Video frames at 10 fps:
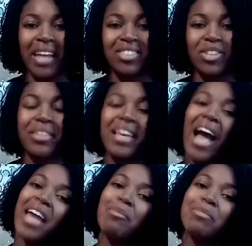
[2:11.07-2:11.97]
so the
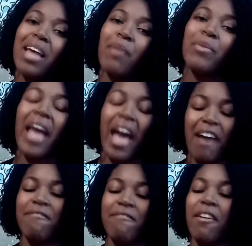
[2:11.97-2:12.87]
items that we
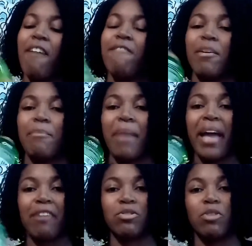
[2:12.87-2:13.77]
have from my
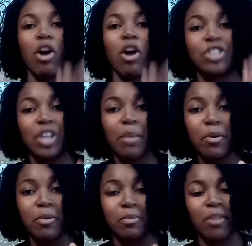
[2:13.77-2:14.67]
household are
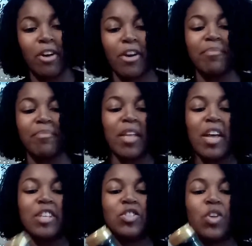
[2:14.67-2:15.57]
shampoo, all right?
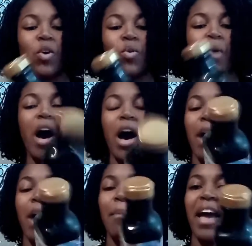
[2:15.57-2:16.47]
So
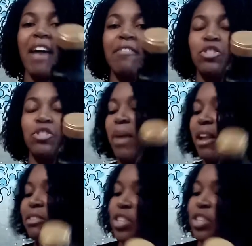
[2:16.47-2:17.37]
I have 2
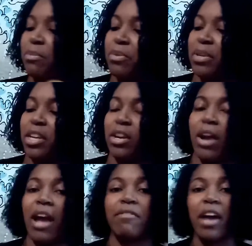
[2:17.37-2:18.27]
bottles of shampoo here.
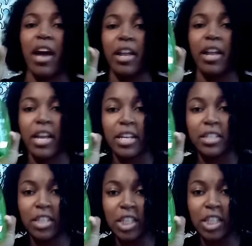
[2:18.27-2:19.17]
I've got
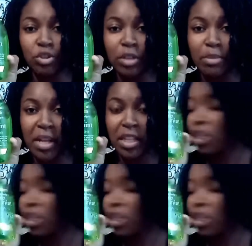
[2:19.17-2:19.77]
Tea Tree Mint